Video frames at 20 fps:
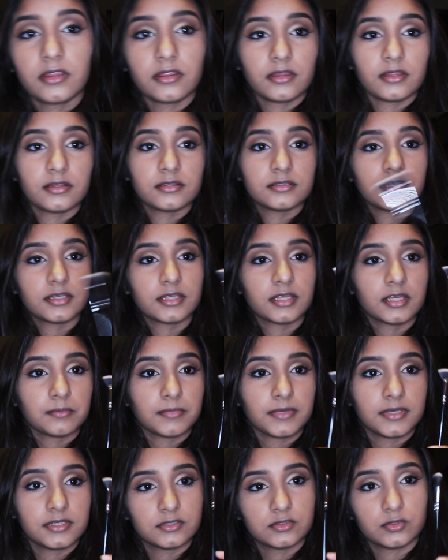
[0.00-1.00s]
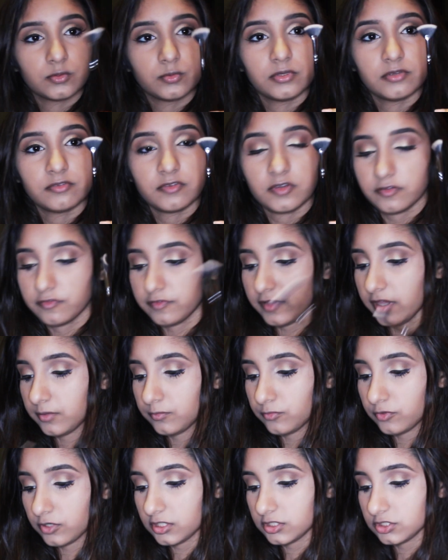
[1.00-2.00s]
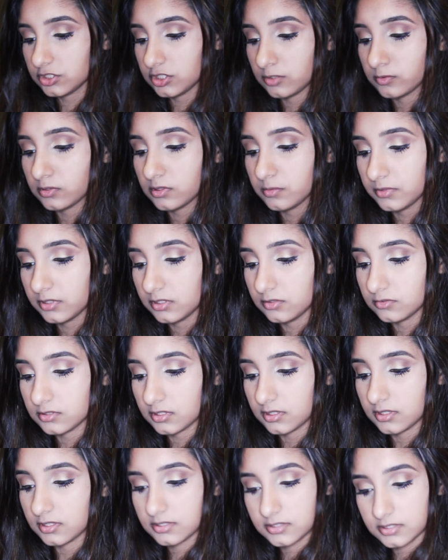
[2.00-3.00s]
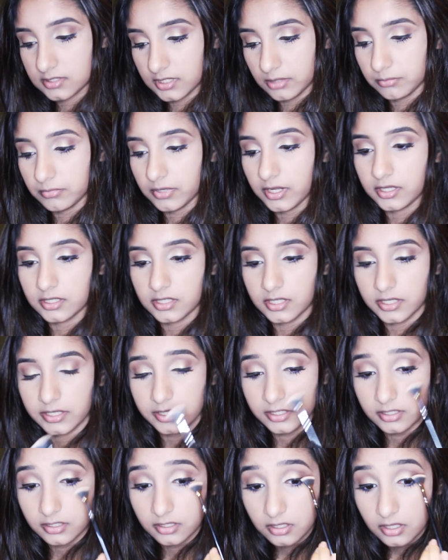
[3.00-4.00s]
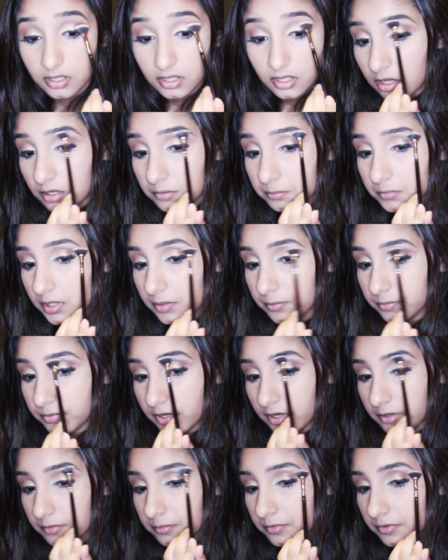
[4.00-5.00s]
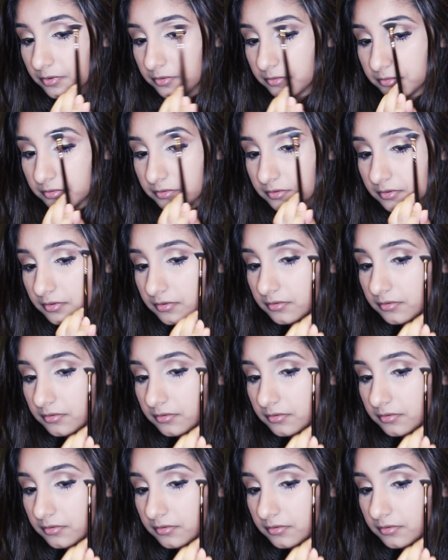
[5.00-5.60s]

And then taking my Zoeva fan brush, I will be using the same highlight on my brow bone.